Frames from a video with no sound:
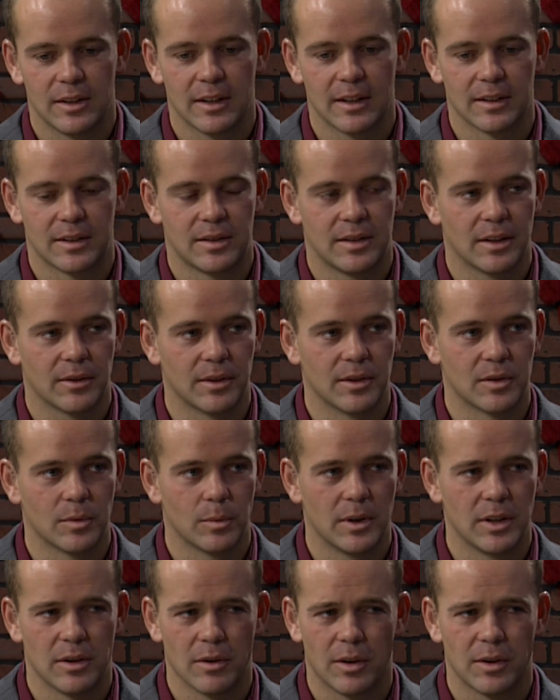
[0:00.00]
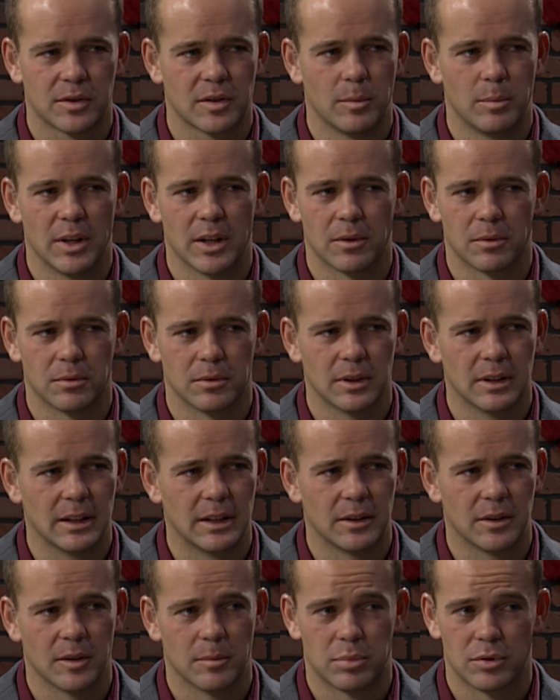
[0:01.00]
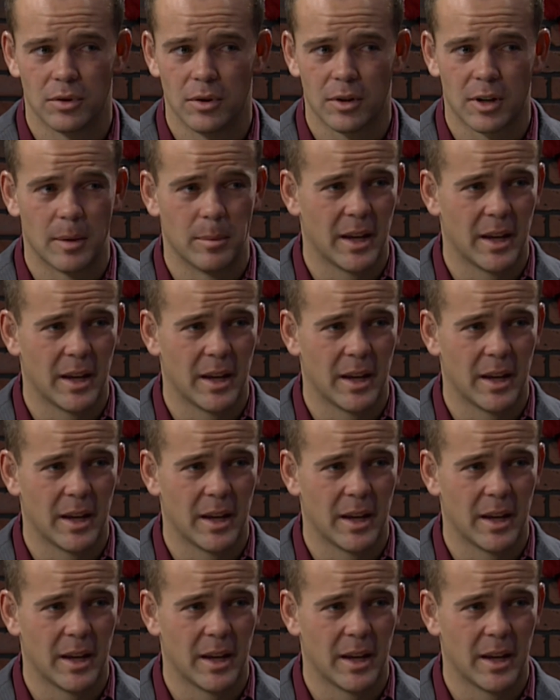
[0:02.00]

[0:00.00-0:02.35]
get a series win, you also beat a really good program.